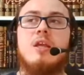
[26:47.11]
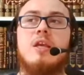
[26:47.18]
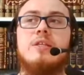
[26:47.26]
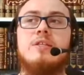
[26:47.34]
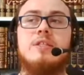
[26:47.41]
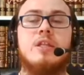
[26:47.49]

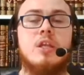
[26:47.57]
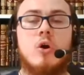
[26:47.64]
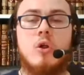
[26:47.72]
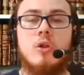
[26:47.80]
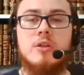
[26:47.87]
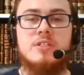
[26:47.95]
is the
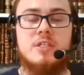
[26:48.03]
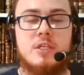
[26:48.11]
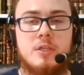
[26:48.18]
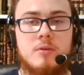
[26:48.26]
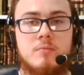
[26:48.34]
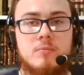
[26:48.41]

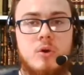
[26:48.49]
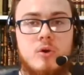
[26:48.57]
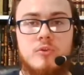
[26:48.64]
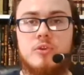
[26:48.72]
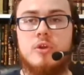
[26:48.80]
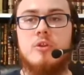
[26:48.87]
all-seeing
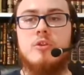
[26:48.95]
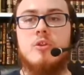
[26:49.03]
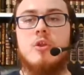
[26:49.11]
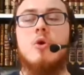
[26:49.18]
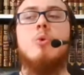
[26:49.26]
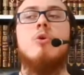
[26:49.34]
or
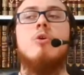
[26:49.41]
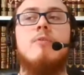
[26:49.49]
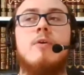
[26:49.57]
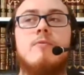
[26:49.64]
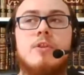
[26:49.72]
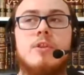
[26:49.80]
the knower
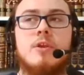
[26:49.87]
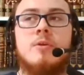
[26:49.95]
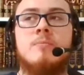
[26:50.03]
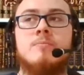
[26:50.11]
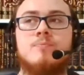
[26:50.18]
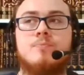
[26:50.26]
of
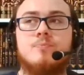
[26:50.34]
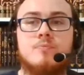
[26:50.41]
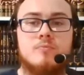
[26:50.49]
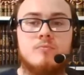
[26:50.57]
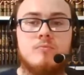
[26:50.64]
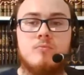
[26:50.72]
everything,
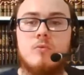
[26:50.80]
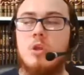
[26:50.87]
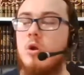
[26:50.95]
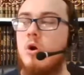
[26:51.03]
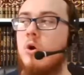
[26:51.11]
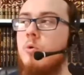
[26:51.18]

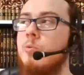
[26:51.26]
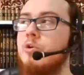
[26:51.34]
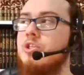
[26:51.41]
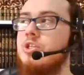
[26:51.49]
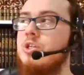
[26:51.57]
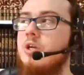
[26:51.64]
or we
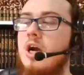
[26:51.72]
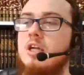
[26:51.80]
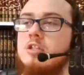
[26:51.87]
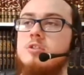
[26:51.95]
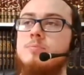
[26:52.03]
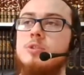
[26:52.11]
wouldn't
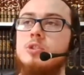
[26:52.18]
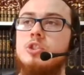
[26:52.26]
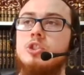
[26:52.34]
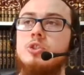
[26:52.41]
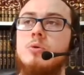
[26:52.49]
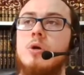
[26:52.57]
attribute
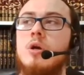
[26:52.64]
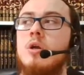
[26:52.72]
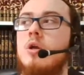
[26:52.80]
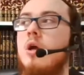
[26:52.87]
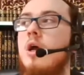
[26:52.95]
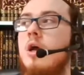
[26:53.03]
to
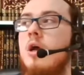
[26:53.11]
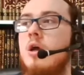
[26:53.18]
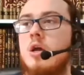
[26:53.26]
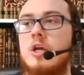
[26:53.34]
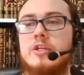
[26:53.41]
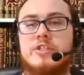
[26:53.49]

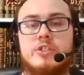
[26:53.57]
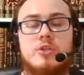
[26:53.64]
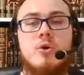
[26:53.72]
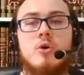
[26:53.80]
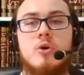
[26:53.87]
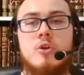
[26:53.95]
a
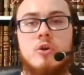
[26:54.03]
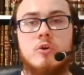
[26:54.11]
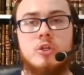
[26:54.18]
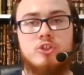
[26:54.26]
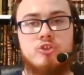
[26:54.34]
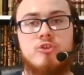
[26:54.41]
stone
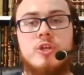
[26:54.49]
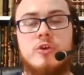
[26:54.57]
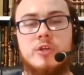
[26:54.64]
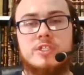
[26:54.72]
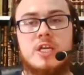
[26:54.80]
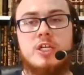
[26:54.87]
or a tree
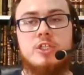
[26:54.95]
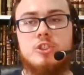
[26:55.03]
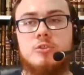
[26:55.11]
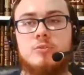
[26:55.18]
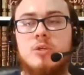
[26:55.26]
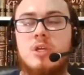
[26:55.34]
or a
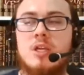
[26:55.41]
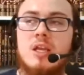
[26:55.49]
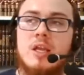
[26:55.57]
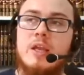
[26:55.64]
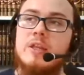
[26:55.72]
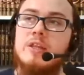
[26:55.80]
statue
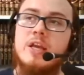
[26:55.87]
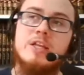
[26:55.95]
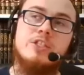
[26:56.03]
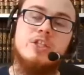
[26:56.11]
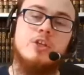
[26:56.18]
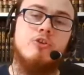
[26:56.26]
that
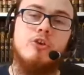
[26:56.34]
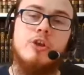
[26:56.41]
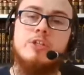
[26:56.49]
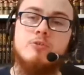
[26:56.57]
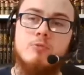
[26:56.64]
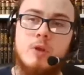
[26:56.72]
it's the
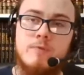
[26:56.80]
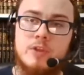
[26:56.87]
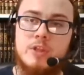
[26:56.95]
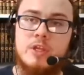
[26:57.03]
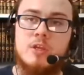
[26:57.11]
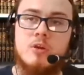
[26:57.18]
creator of
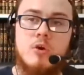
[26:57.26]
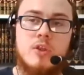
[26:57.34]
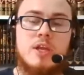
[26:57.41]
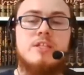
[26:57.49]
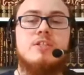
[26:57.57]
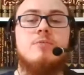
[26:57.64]
everything or
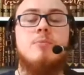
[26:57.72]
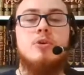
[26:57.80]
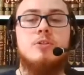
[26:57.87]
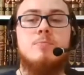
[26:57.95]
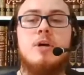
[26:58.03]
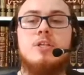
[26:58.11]
that it's the
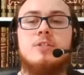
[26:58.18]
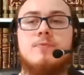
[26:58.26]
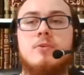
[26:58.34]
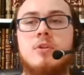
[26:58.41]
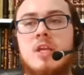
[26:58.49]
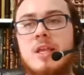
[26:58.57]
most
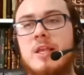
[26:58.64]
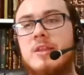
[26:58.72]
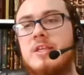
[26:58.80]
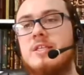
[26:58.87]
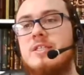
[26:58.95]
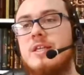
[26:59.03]
merciful.
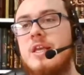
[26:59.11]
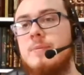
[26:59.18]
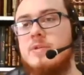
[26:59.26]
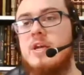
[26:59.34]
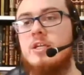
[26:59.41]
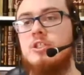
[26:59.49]
These are
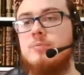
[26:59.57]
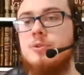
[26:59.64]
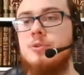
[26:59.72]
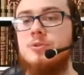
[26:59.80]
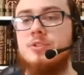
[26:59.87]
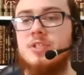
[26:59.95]
names and
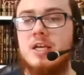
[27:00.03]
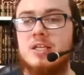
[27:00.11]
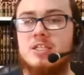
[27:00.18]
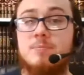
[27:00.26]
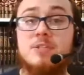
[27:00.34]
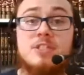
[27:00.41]
attributes that are
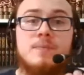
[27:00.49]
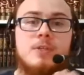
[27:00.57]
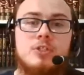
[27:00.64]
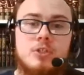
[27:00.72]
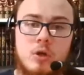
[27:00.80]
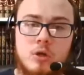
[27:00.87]

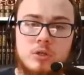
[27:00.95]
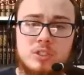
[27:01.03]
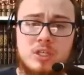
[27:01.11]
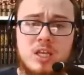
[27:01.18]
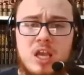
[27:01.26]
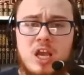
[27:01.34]
specific to God.
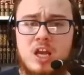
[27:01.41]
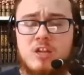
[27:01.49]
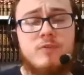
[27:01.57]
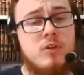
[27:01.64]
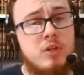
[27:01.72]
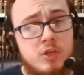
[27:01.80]
And
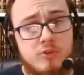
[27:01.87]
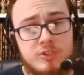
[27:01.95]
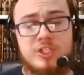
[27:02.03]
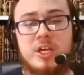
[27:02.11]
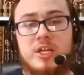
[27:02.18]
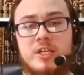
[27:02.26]
if you look in
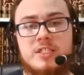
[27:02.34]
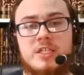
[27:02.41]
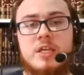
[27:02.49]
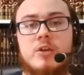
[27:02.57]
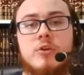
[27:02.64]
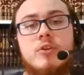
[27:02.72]
Christianity and